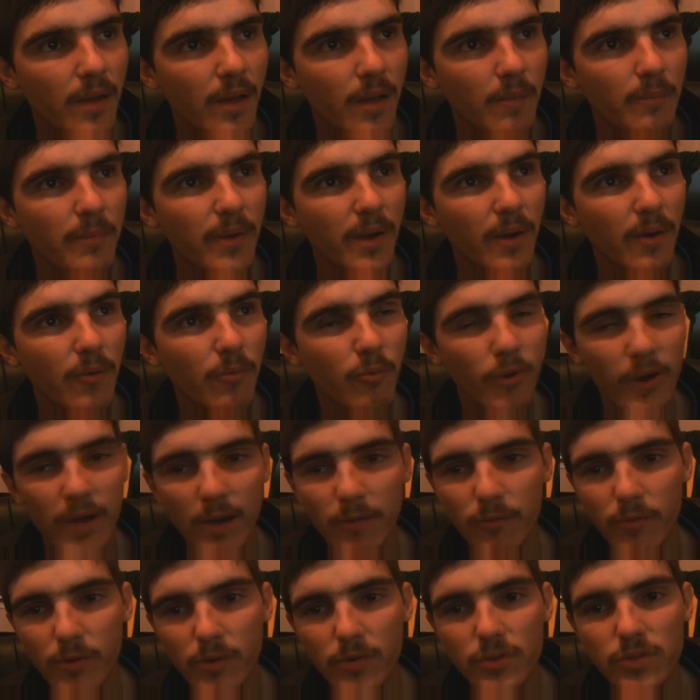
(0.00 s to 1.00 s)
But what I
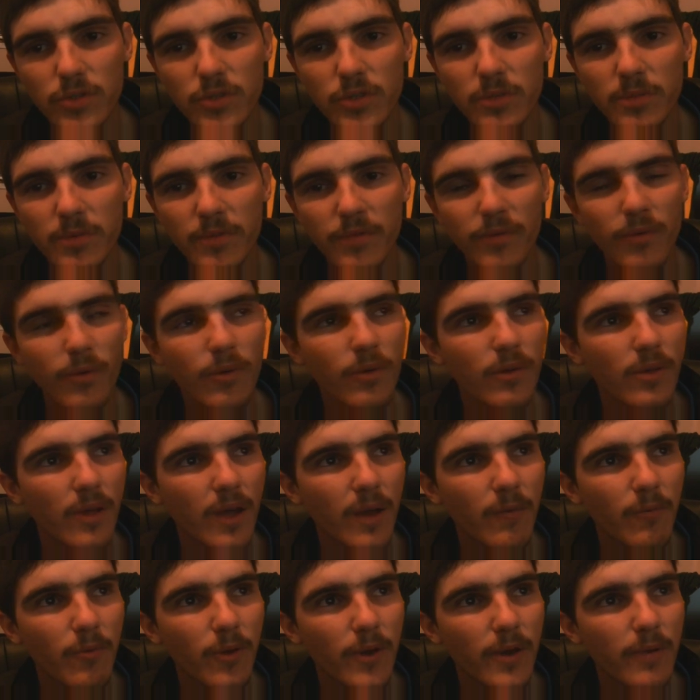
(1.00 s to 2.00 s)
will do
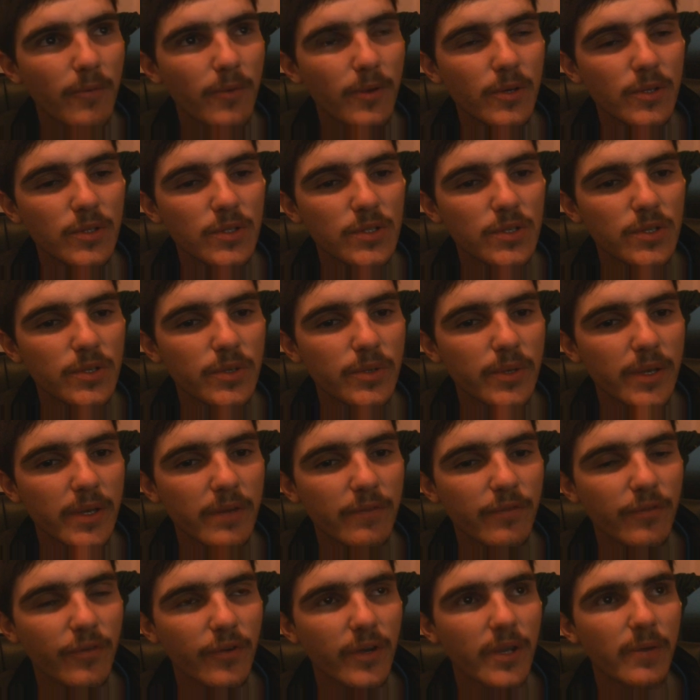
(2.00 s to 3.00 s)
in
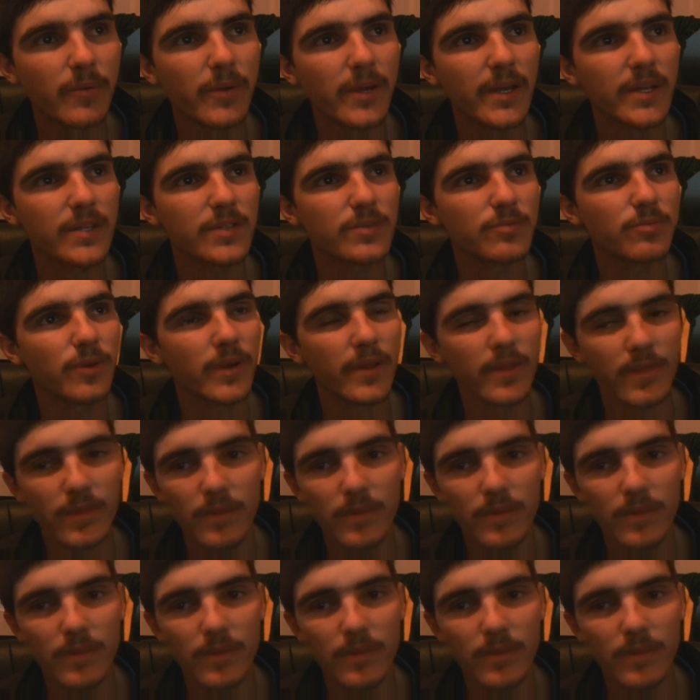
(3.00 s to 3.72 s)
3 weeks when